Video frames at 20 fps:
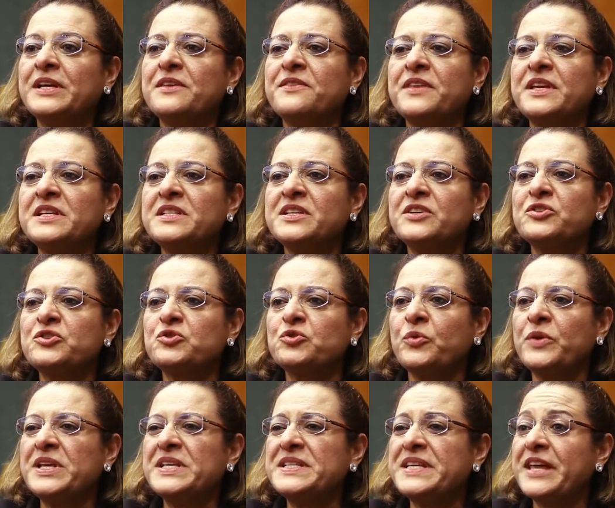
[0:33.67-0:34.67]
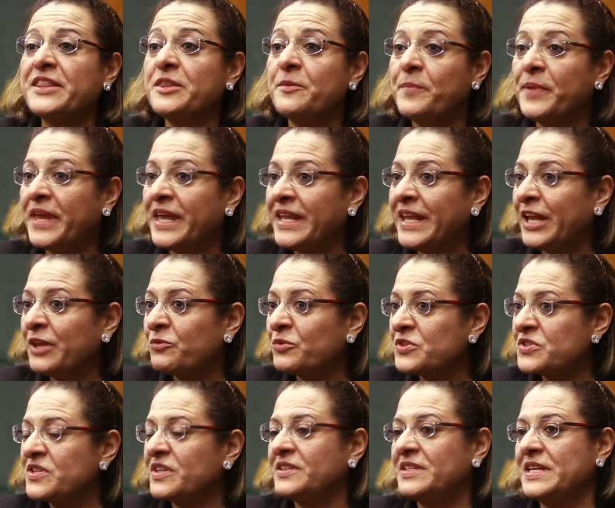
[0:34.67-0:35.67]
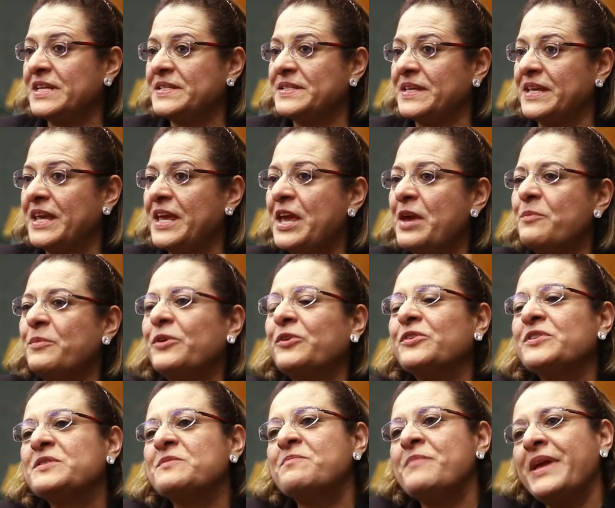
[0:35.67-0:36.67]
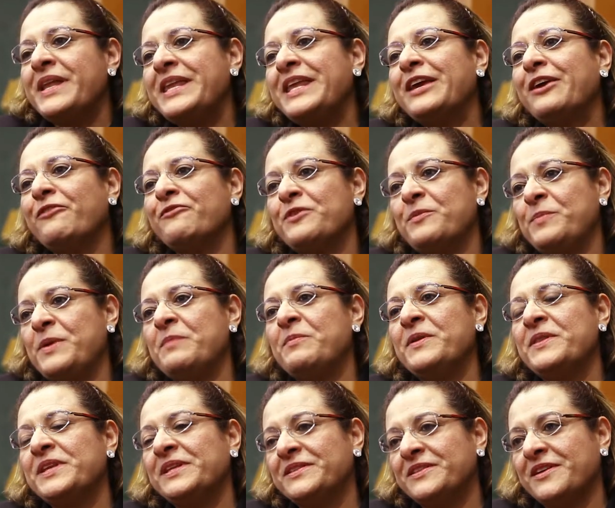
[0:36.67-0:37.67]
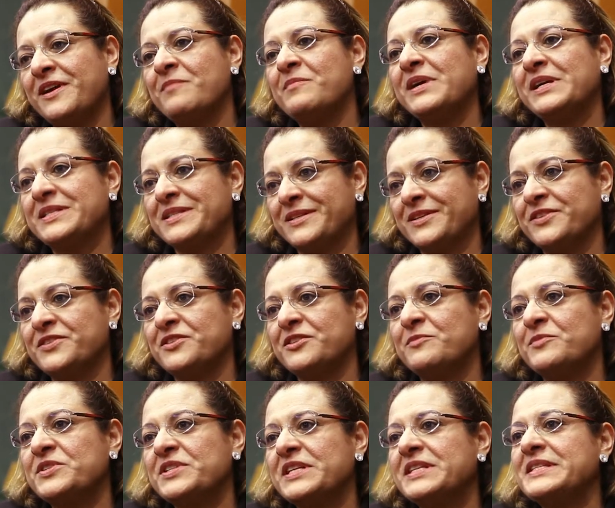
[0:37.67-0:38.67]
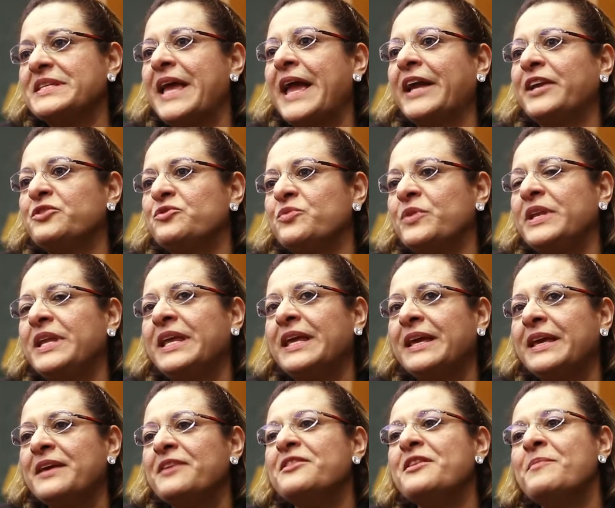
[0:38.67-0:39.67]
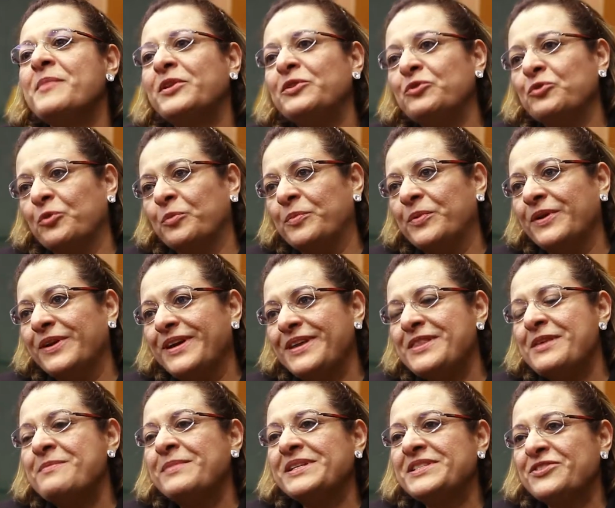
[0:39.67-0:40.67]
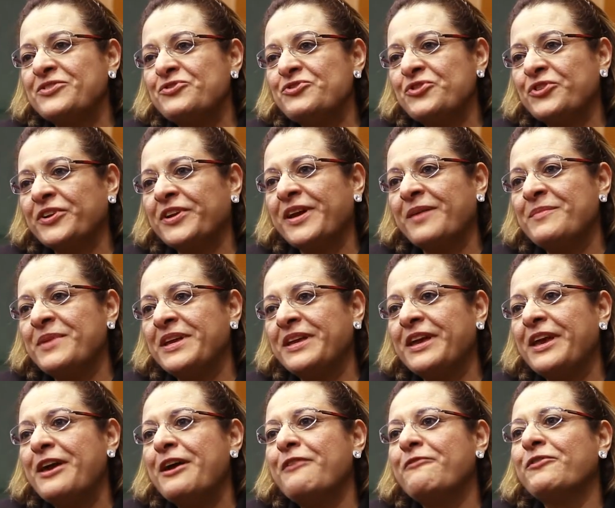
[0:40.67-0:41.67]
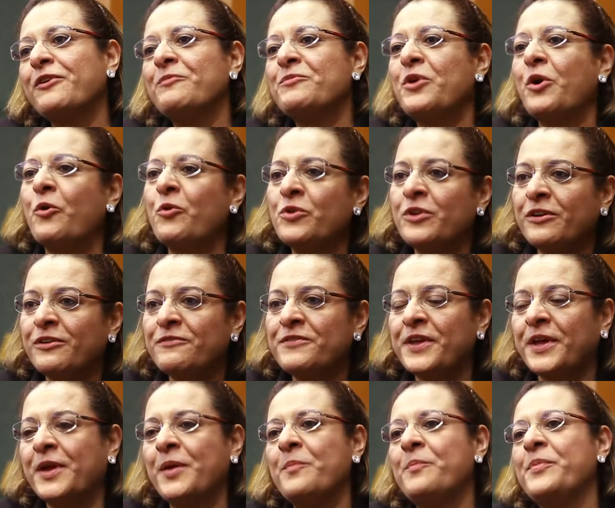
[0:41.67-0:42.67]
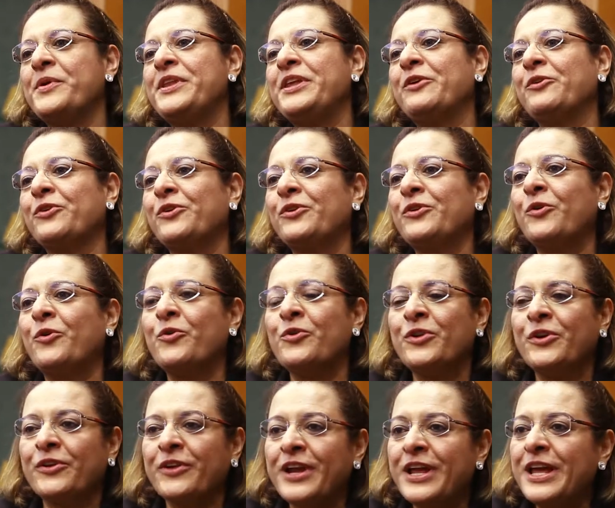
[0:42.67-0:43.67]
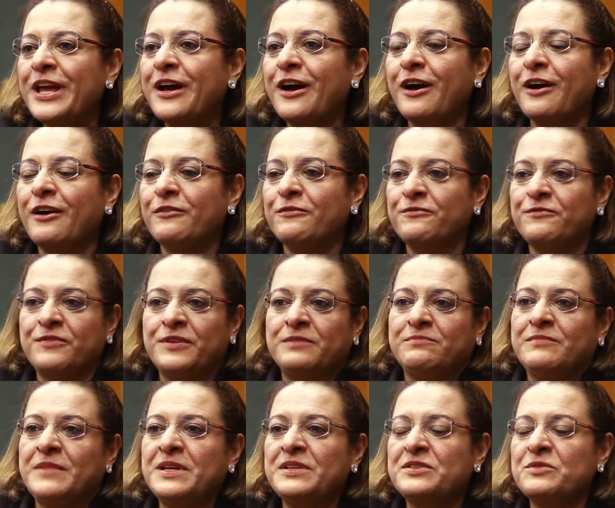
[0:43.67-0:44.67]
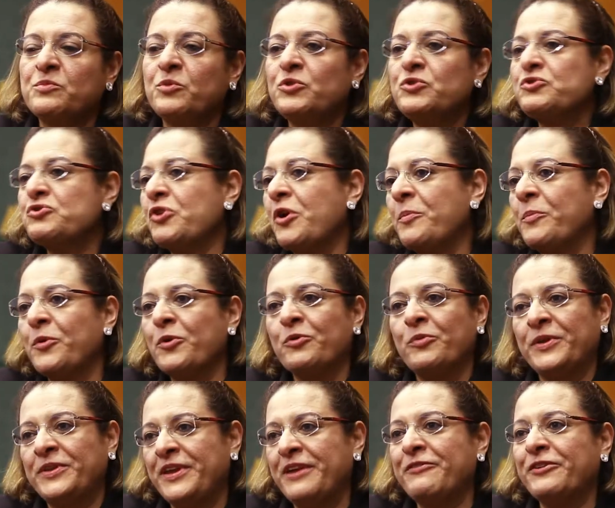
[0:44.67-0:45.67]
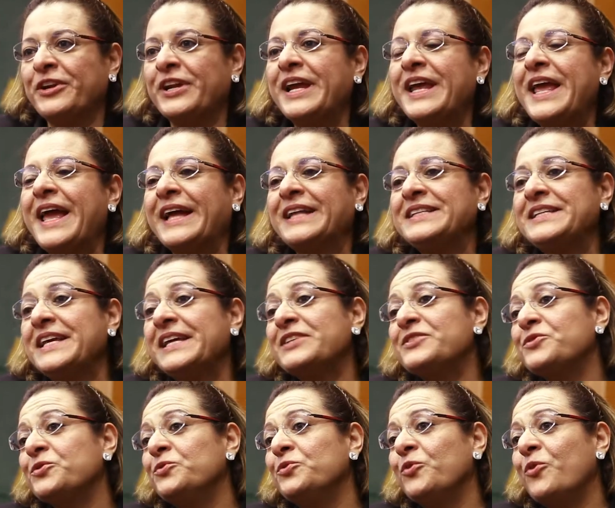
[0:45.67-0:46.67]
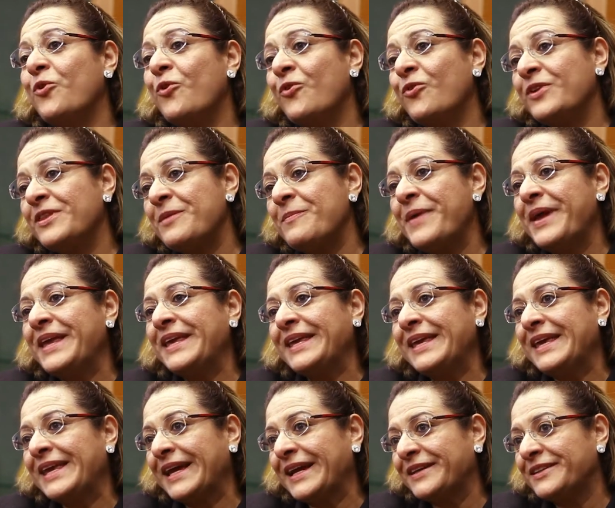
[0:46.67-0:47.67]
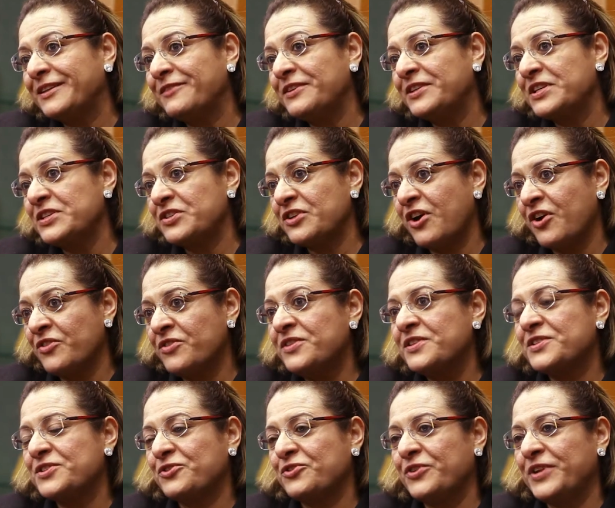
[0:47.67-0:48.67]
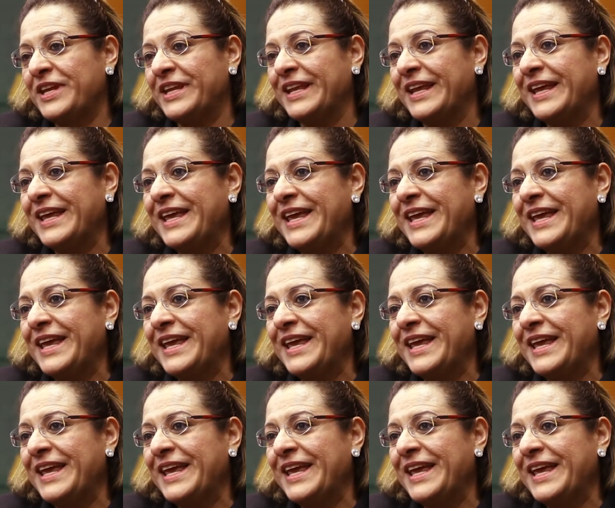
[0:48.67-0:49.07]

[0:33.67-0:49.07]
Things are so easy. At the beginning, it was not easy because many of the people that come as customers, it's actually the mandoop, the messenger coming from the owner of the company or an owner of a small shop or whatever. And he has to do all the banking activities on the screen.